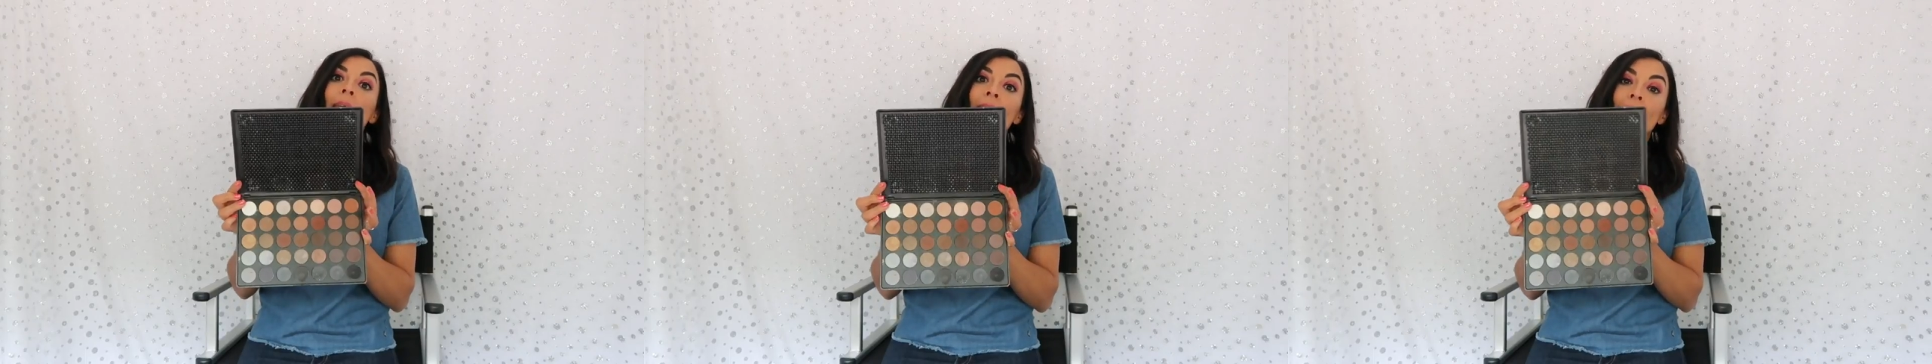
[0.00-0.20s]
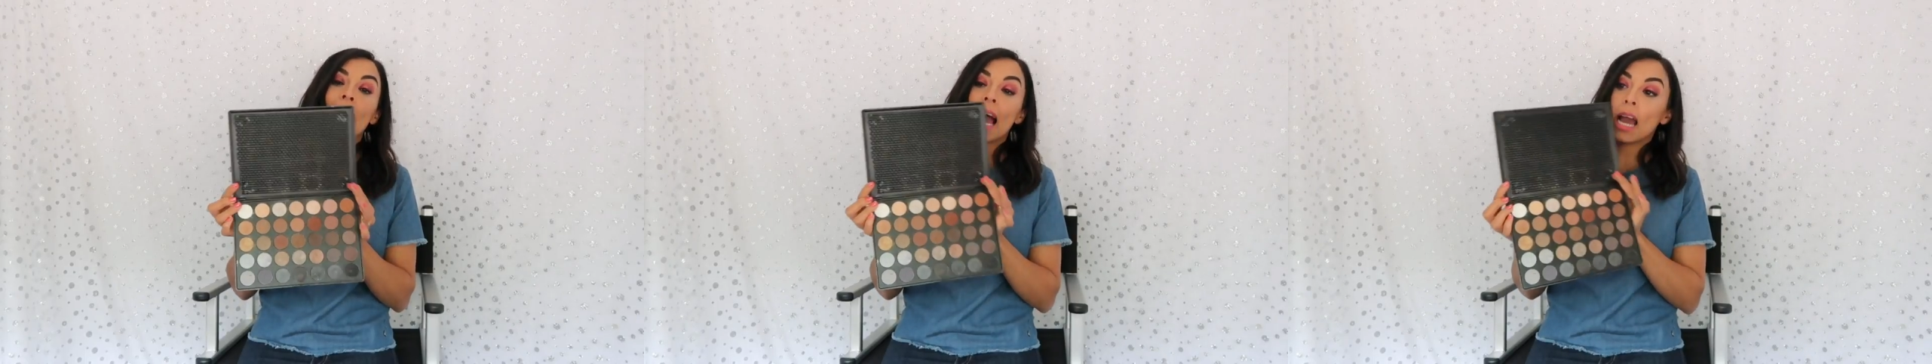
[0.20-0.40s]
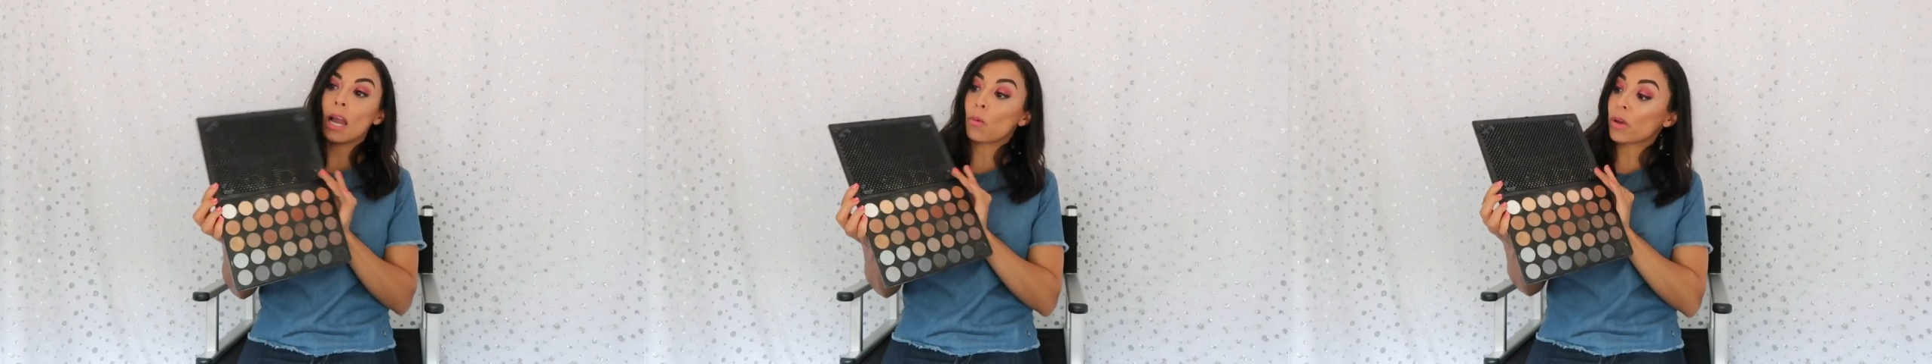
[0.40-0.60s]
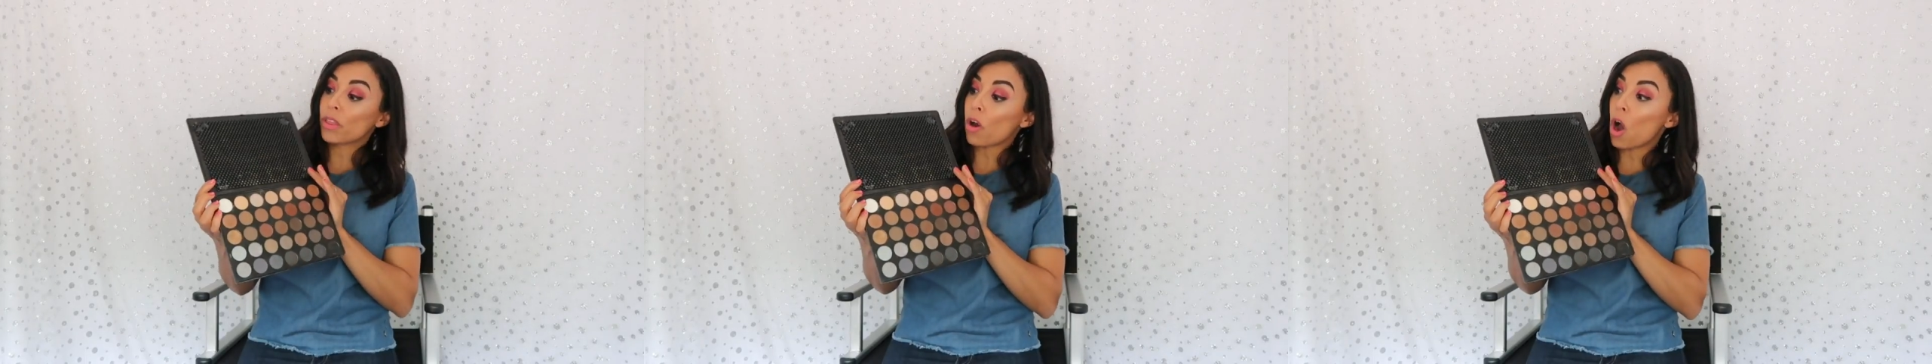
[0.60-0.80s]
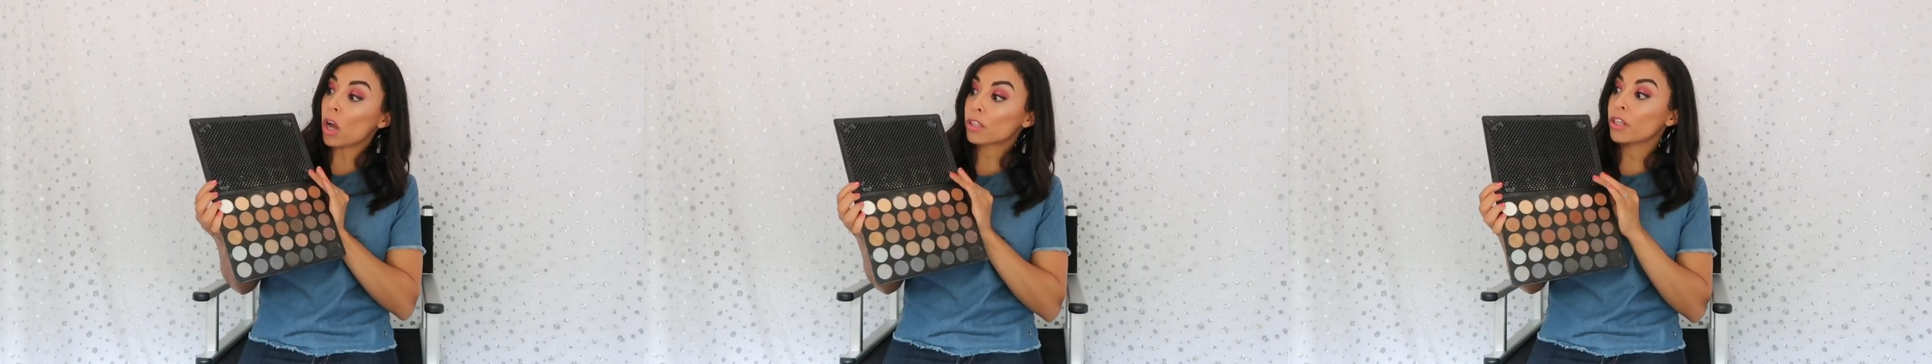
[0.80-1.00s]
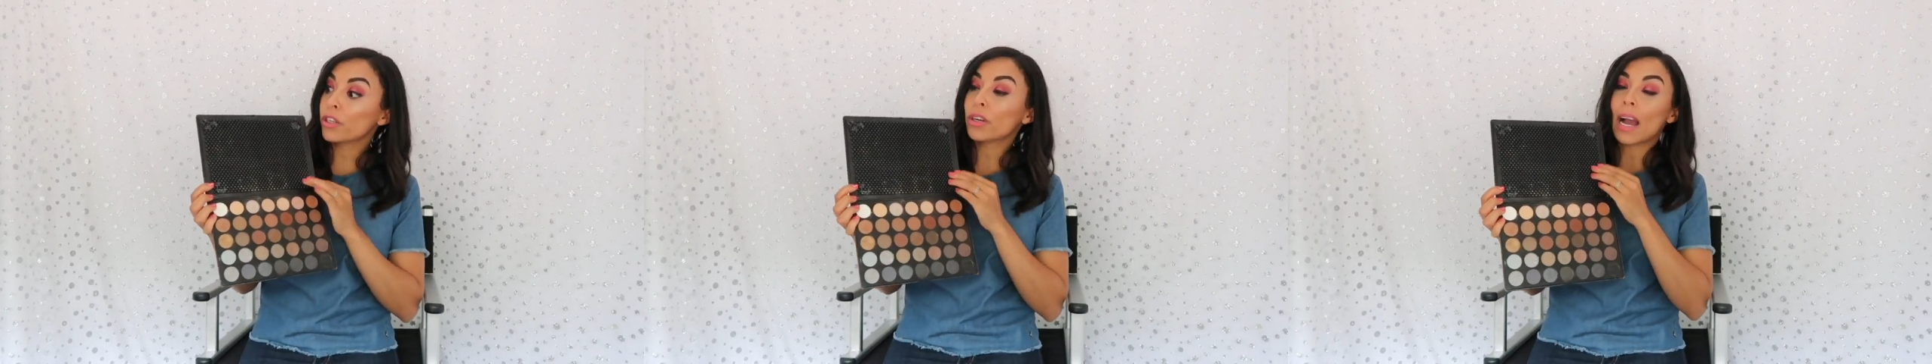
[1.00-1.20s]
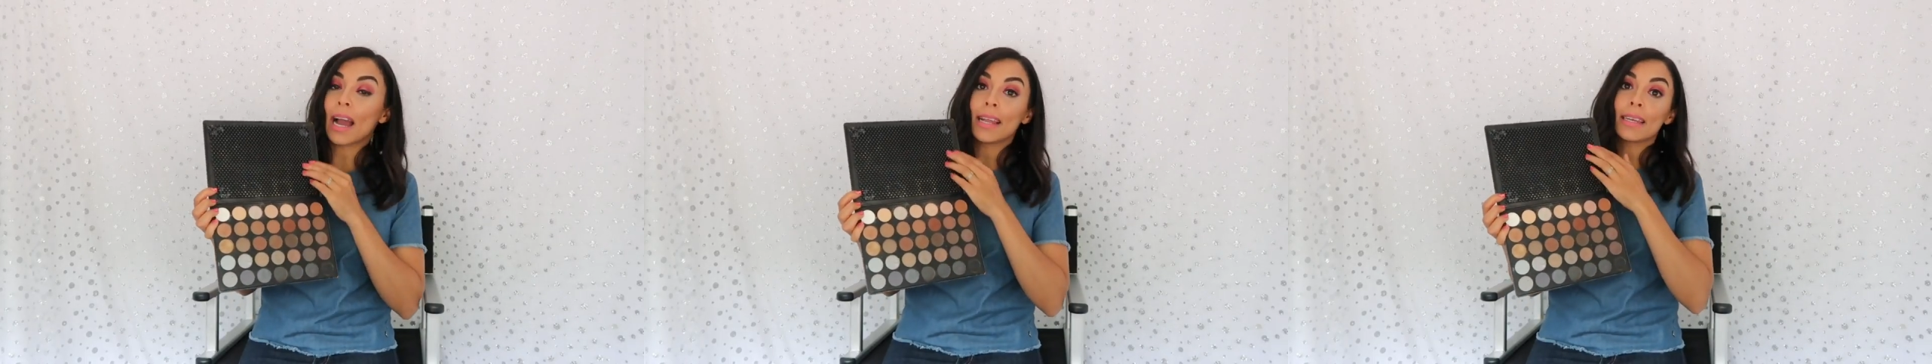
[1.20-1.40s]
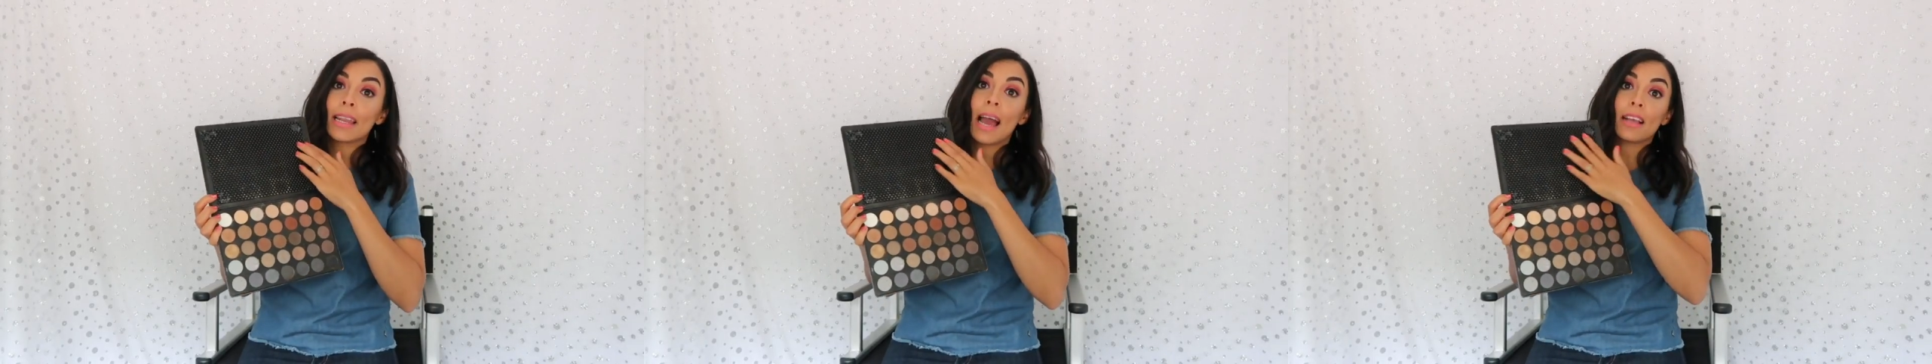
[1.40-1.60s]
and with a hot glue
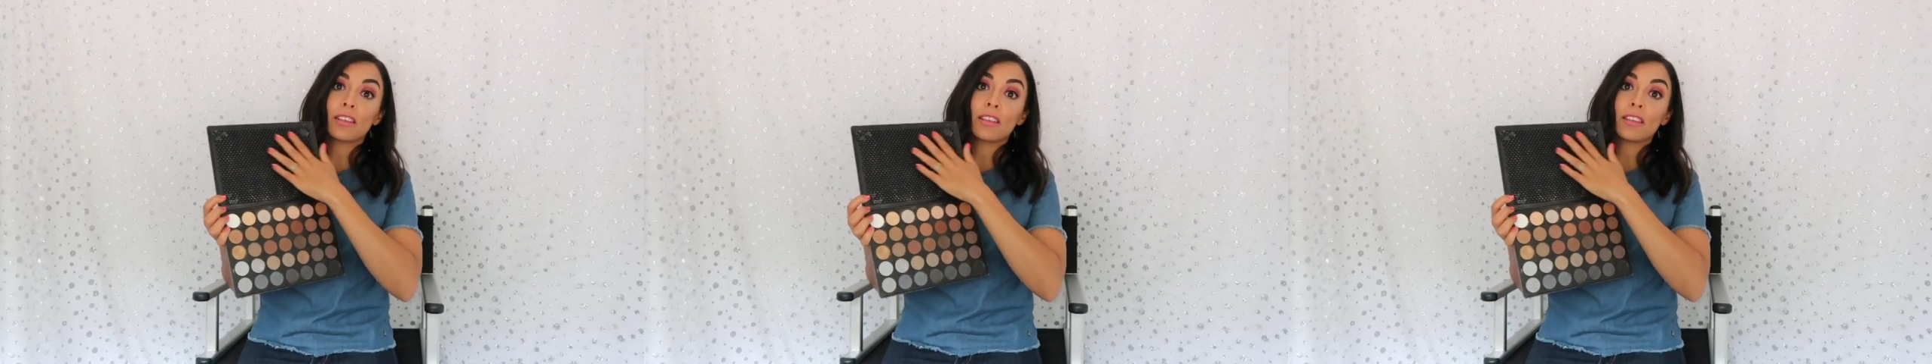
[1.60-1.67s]
gun